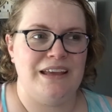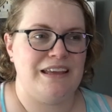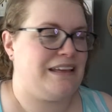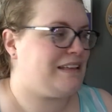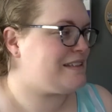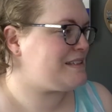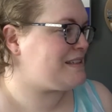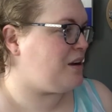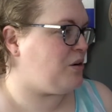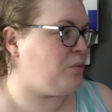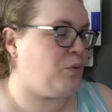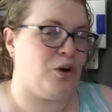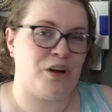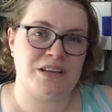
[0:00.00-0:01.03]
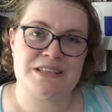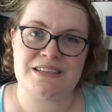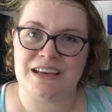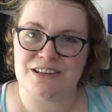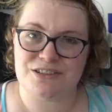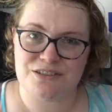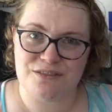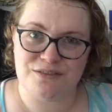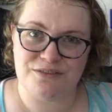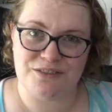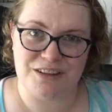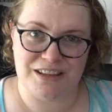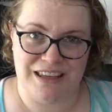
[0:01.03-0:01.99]
it's a workstation
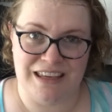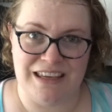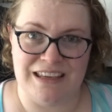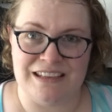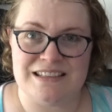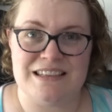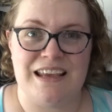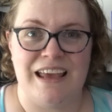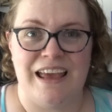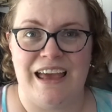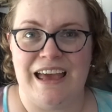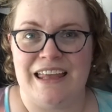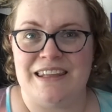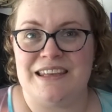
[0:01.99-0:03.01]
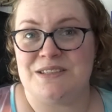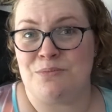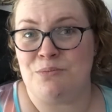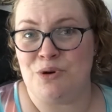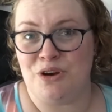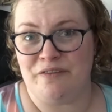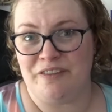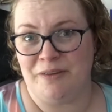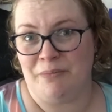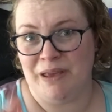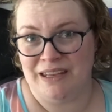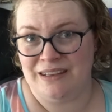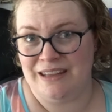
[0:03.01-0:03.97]
for the kids, and there's a Murphy
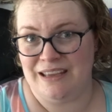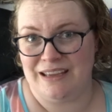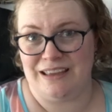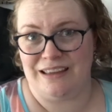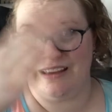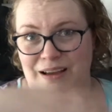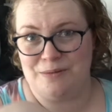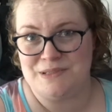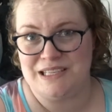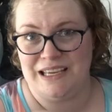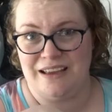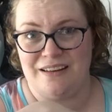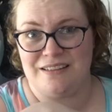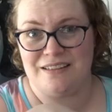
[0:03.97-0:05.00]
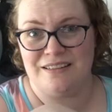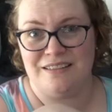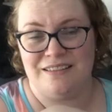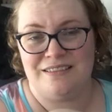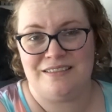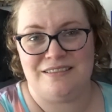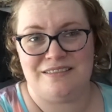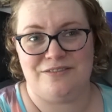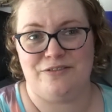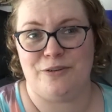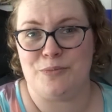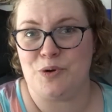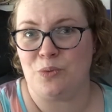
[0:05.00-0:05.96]
bed that can come down
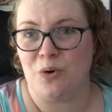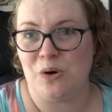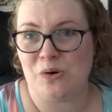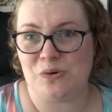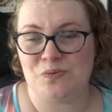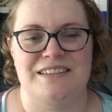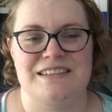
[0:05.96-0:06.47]
from the wall.